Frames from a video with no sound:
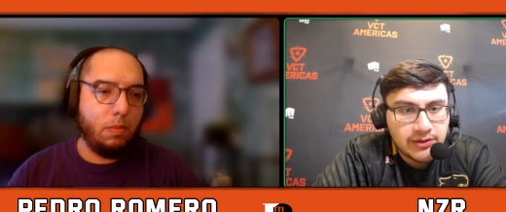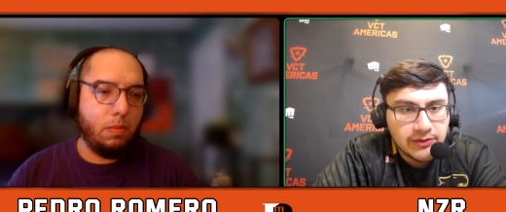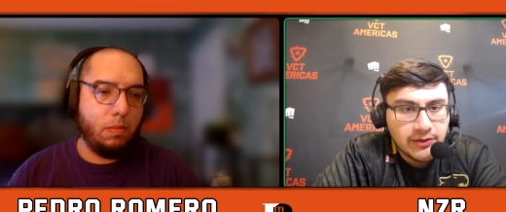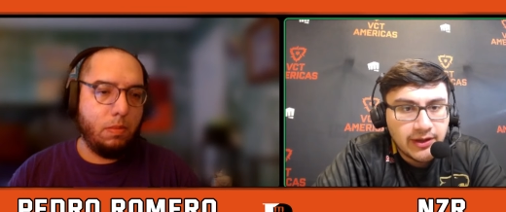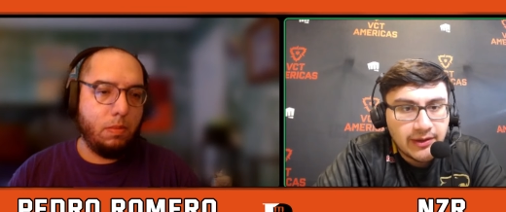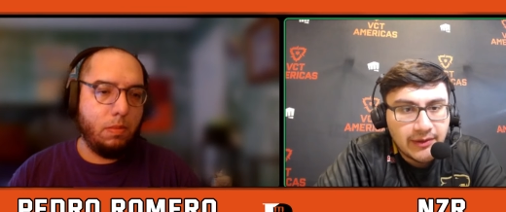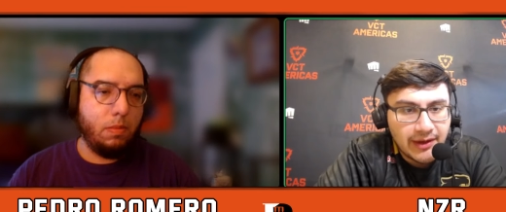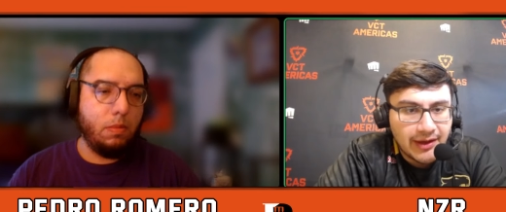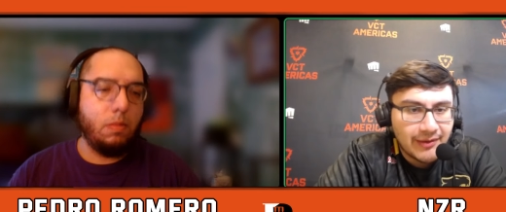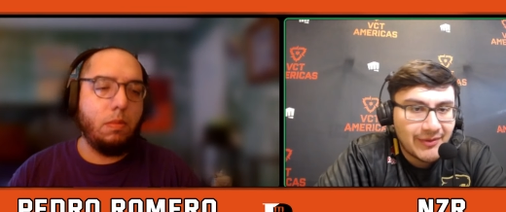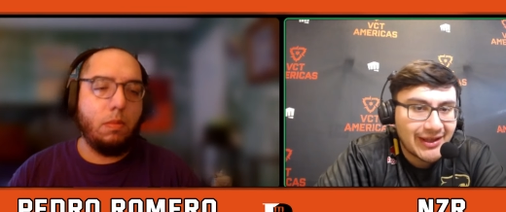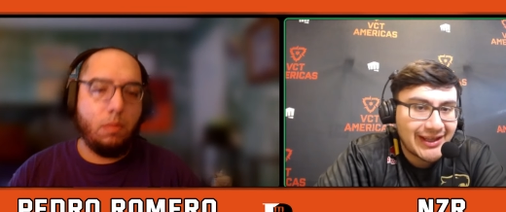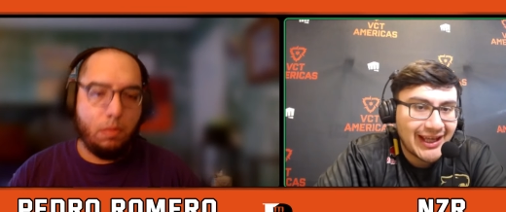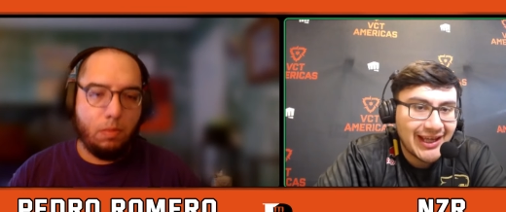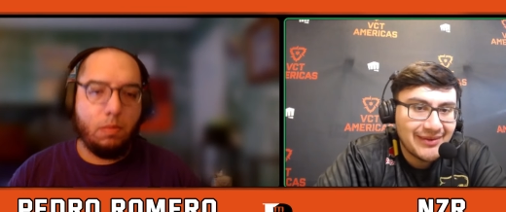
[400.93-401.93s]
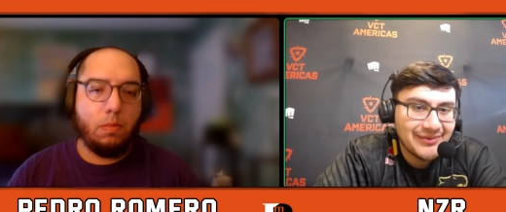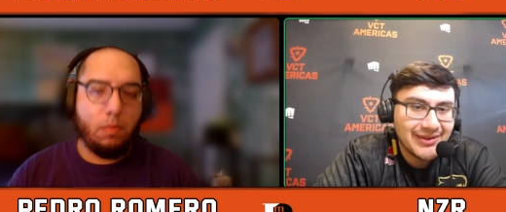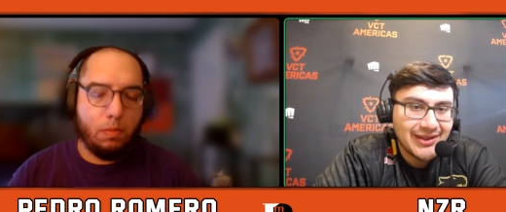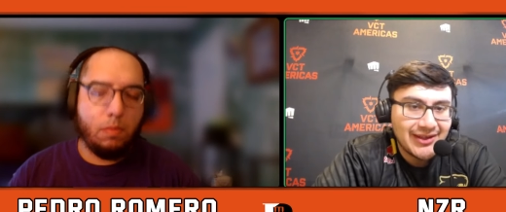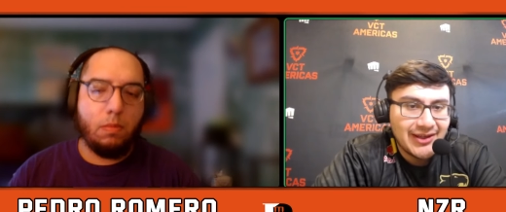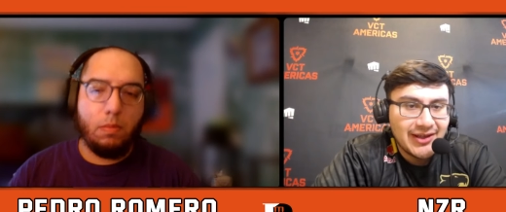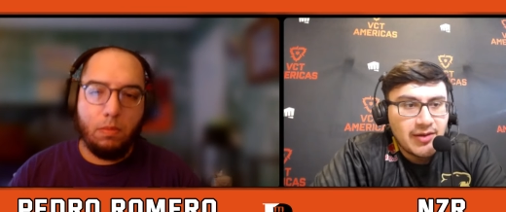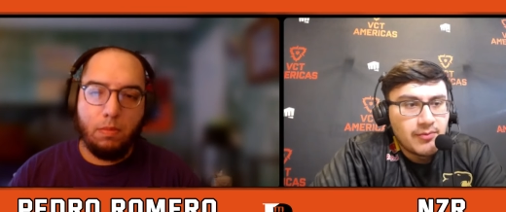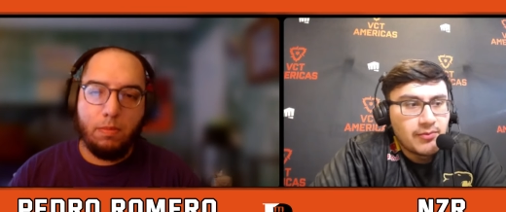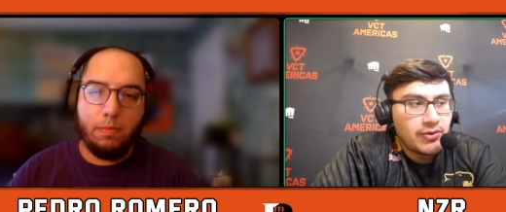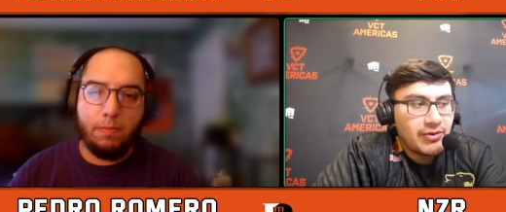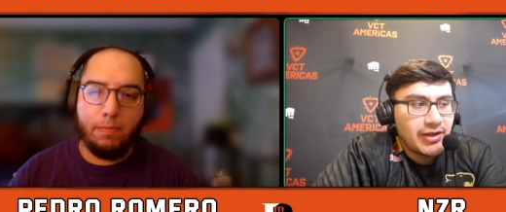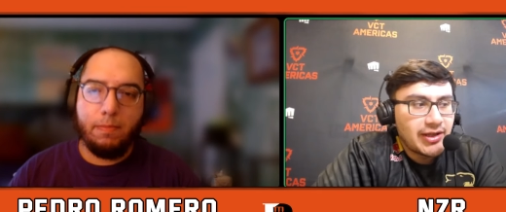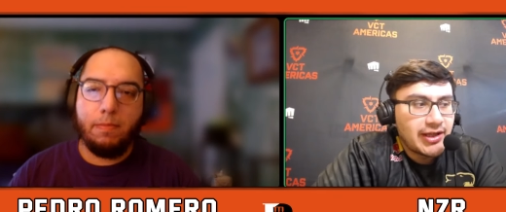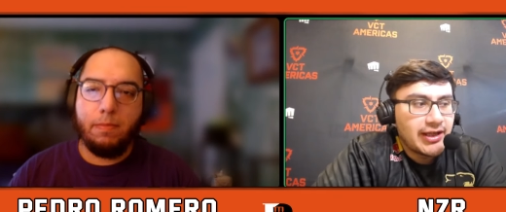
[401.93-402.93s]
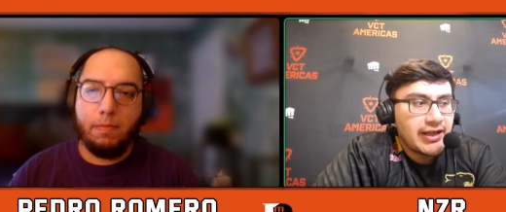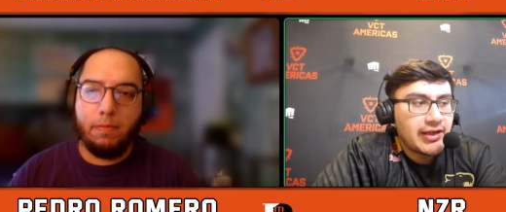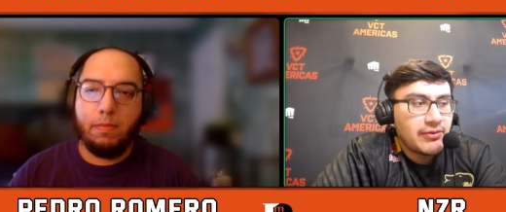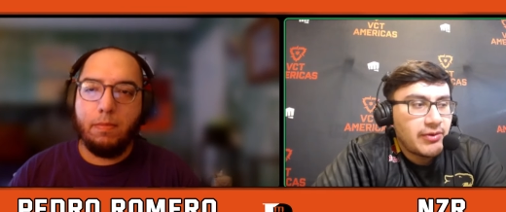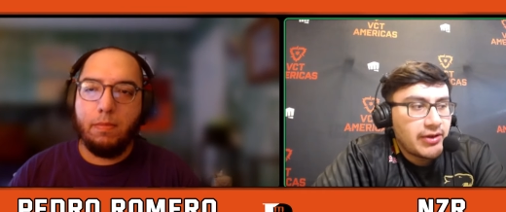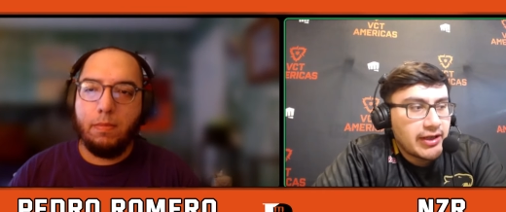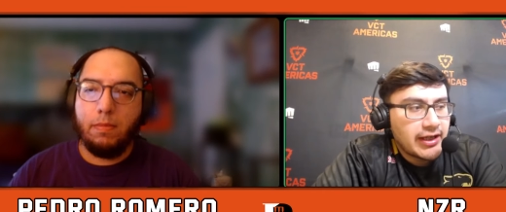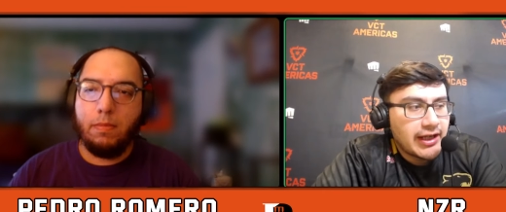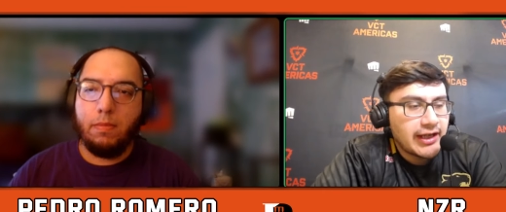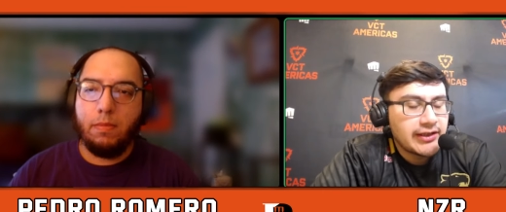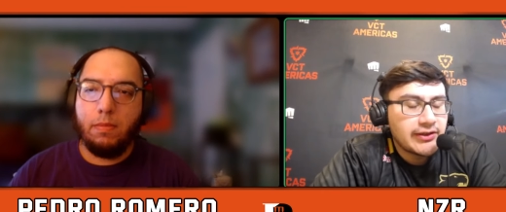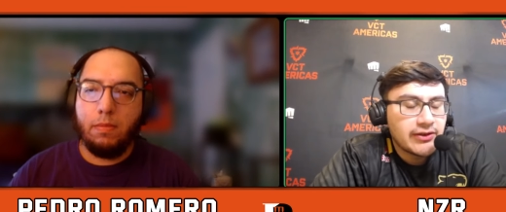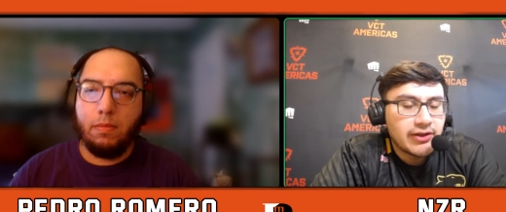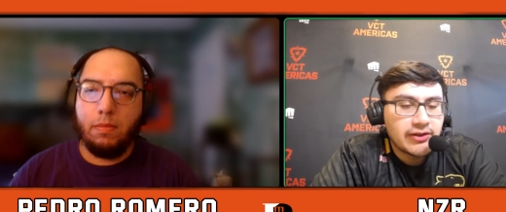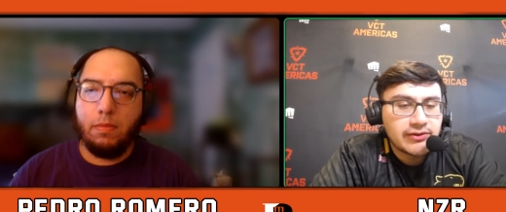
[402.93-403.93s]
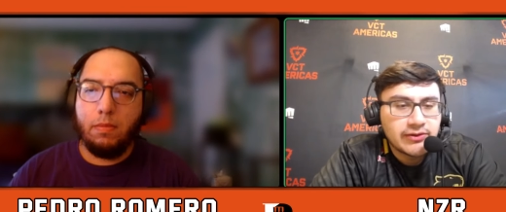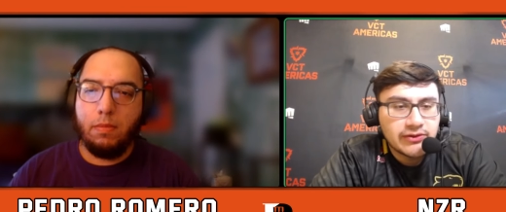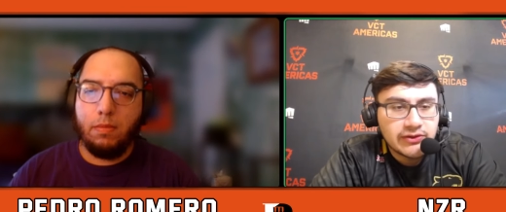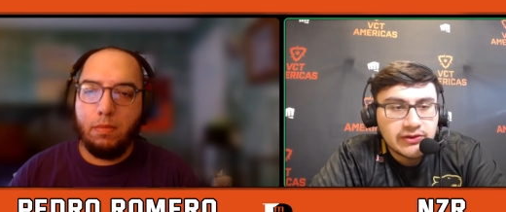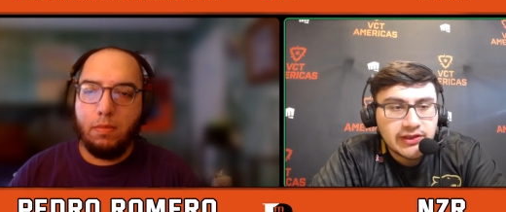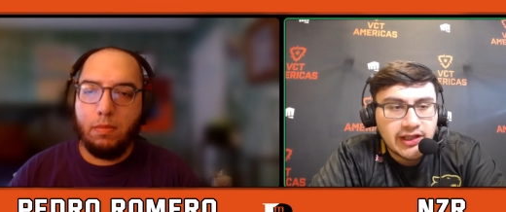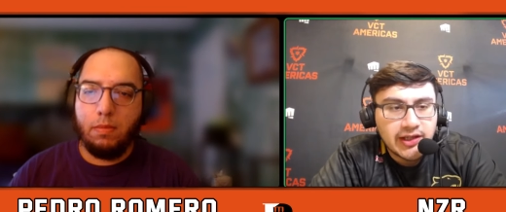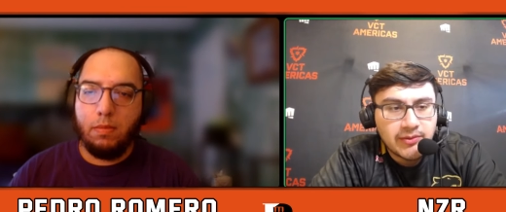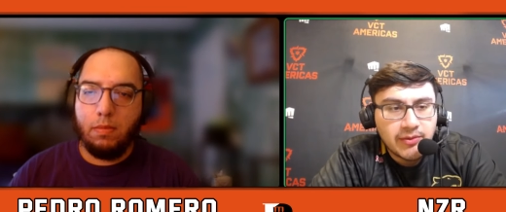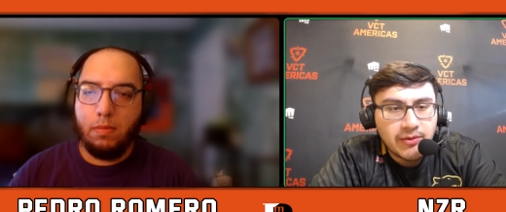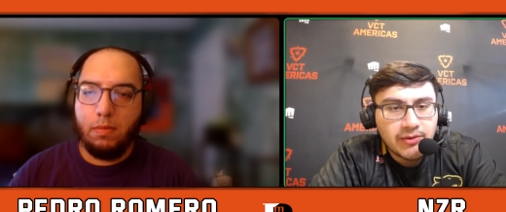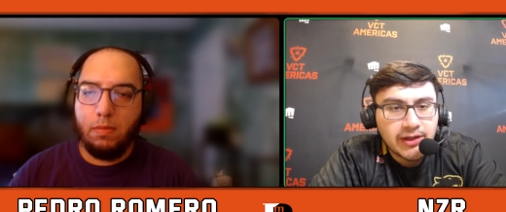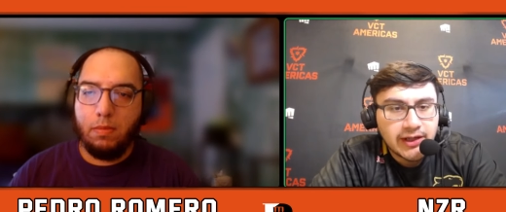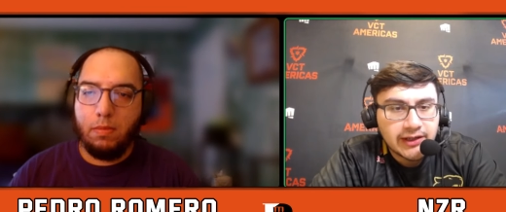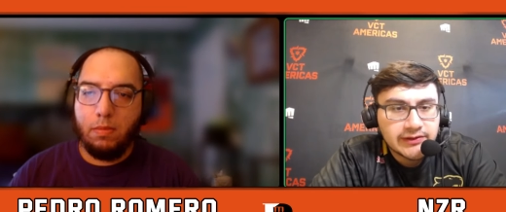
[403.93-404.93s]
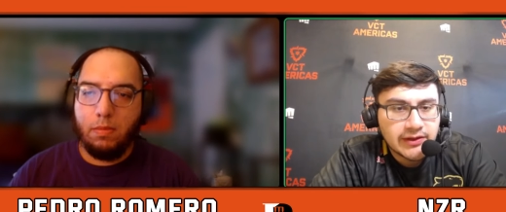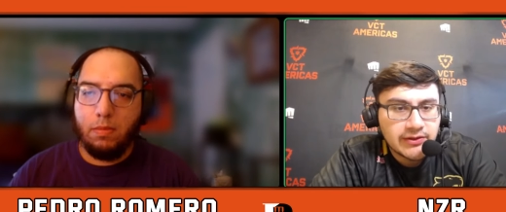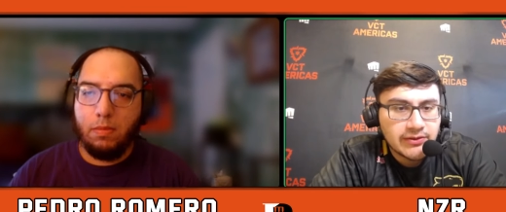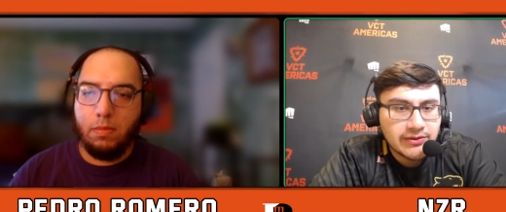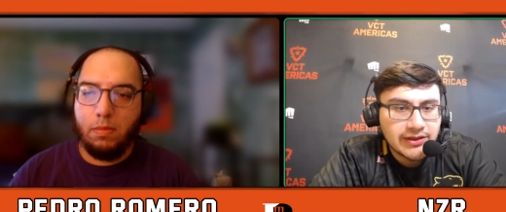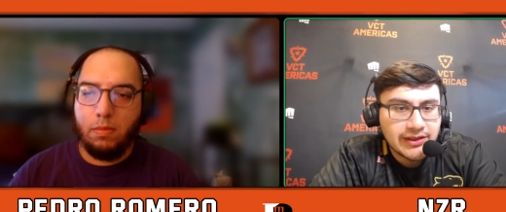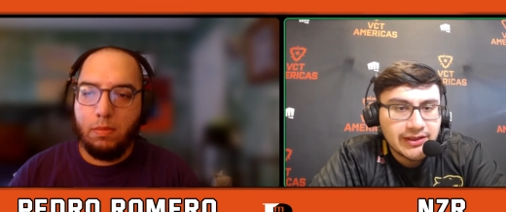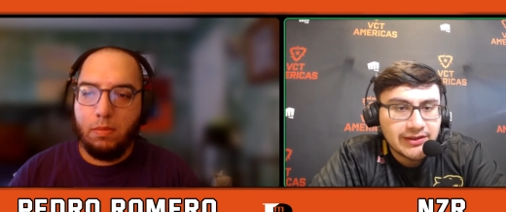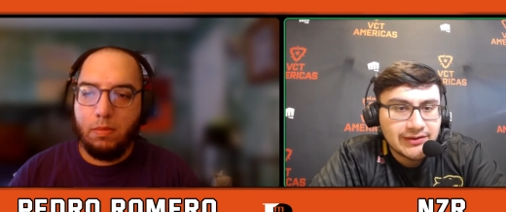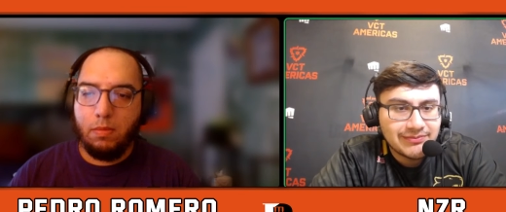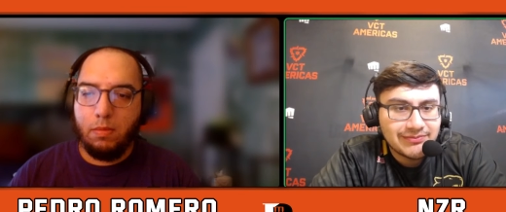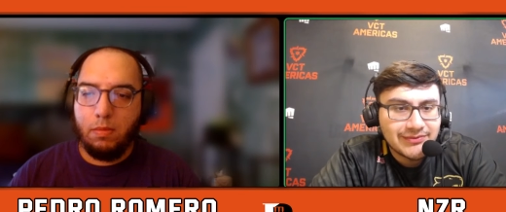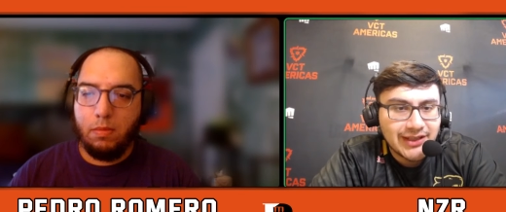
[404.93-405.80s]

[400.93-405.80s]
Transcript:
Speaker 1: was a bad game. But when we were getting Lotus and we were executing